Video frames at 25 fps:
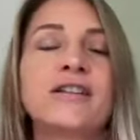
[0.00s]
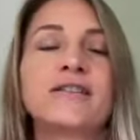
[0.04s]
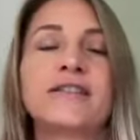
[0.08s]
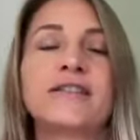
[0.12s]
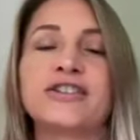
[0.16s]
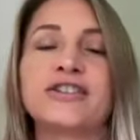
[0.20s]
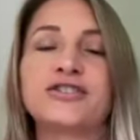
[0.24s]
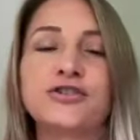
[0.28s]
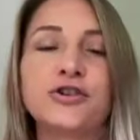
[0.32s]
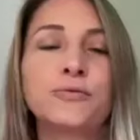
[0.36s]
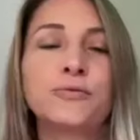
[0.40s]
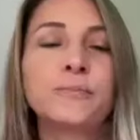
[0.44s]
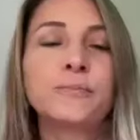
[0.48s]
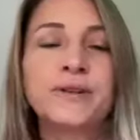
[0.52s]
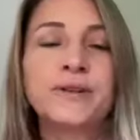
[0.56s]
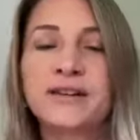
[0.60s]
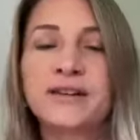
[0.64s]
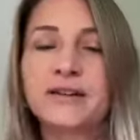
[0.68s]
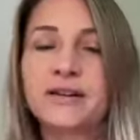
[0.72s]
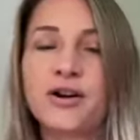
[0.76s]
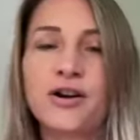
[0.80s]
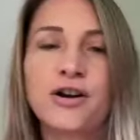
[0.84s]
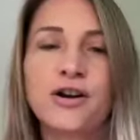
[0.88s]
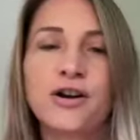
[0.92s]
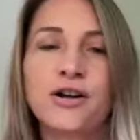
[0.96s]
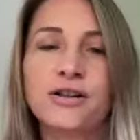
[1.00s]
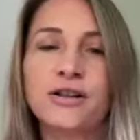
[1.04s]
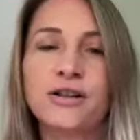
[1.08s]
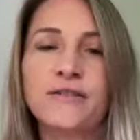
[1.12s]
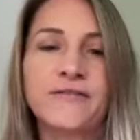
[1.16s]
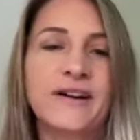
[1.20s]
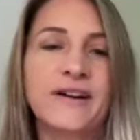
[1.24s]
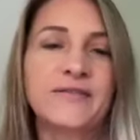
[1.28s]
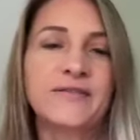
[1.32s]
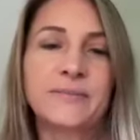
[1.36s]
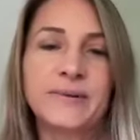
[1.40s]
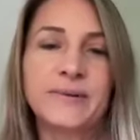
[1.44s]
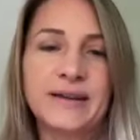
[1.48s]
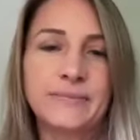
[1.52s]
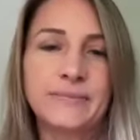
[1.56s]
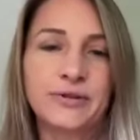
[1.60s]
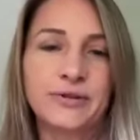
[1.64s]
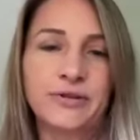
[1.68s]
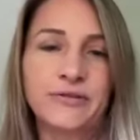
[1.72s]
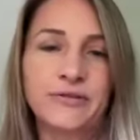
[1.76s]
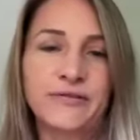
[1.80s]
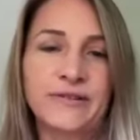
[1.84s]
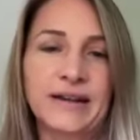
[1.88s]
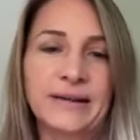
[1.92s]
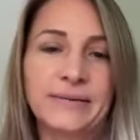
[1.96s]
Like, don't plan a call at 5 p.m.
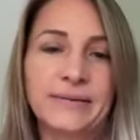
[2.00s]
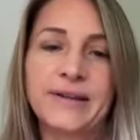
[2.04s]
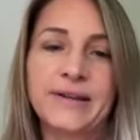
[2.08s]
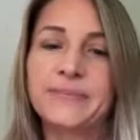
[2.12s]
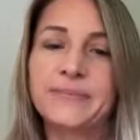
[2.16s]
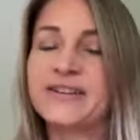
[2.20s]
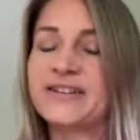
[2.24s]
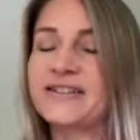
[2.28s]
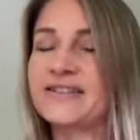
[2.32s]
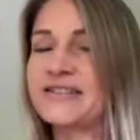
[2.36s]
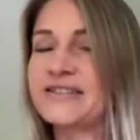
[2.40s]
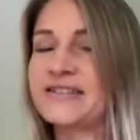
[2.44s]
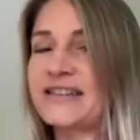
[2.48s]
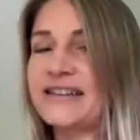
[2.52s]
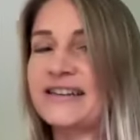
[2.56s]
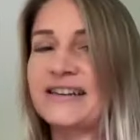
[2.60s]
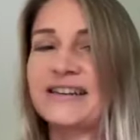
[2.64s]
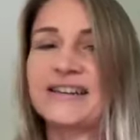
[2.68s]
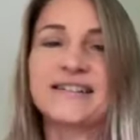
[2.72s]
with your family, because like,